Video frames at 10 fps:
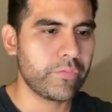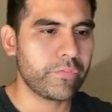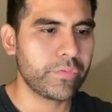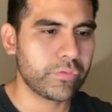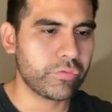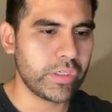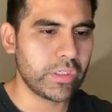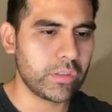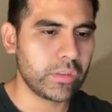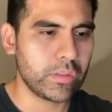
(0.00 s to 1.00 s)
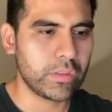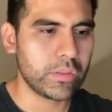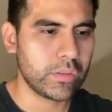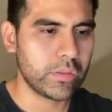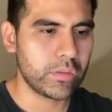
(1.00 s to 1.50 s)
String
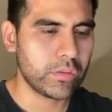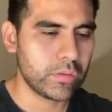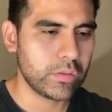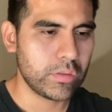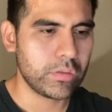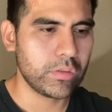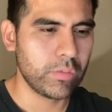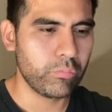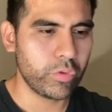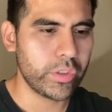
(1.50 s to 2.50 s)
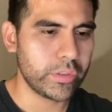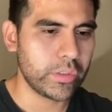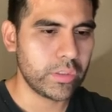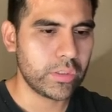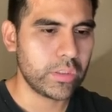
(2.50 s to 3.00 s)
num1
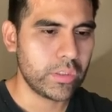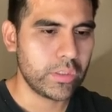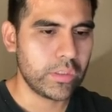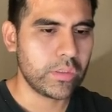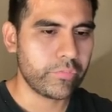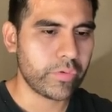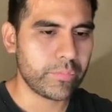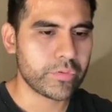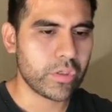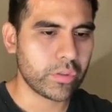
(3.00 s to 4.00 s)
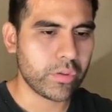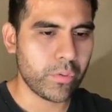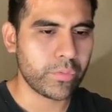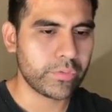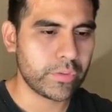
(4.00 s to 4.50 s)
from char
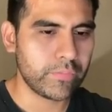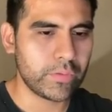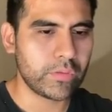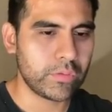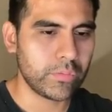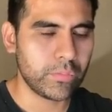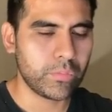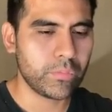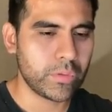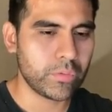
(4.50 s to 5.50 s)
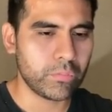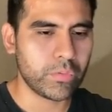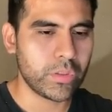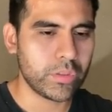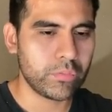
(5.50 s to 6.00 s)
code 72,
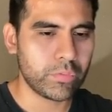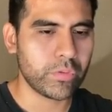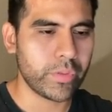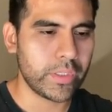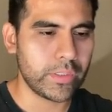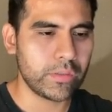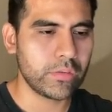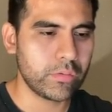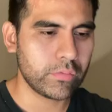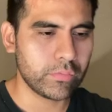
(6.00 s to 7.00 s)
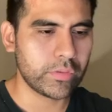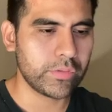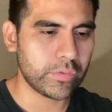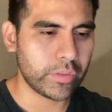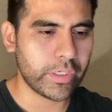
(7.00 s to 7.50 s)
101, 108. So these
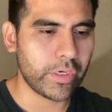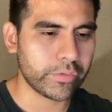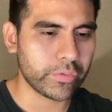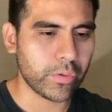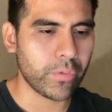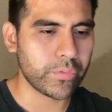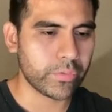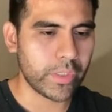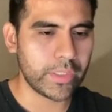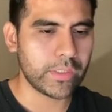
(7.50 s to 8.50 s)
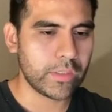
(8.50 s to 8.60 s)
are character codes, alright?